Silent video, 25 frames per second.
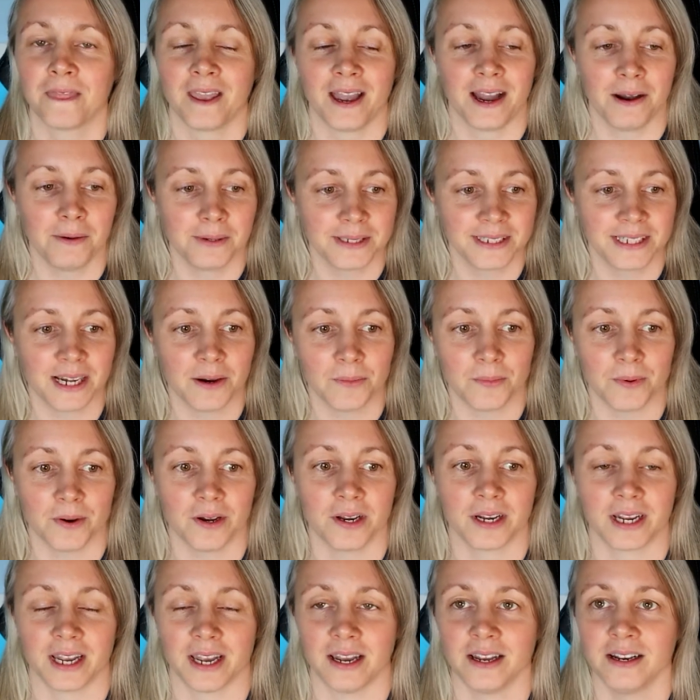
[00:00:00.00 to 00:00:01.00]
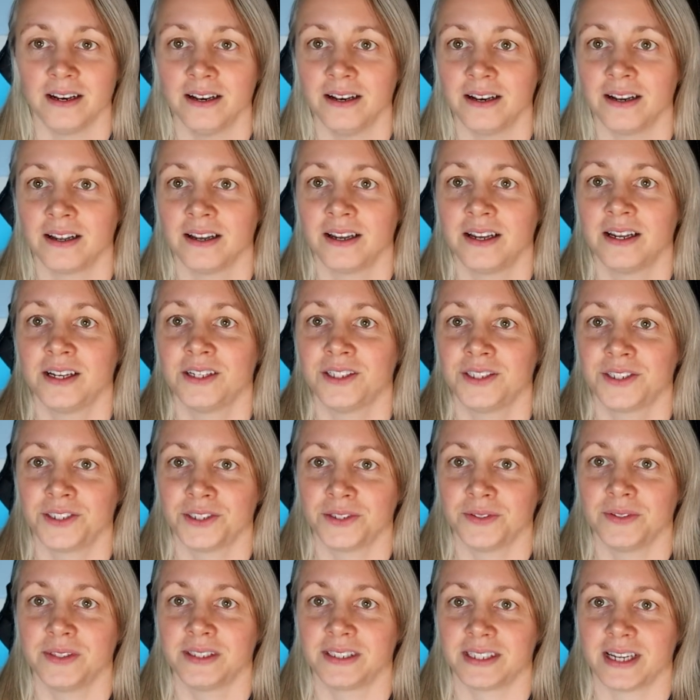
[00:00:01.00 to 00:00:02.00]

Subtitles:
I was sat working during the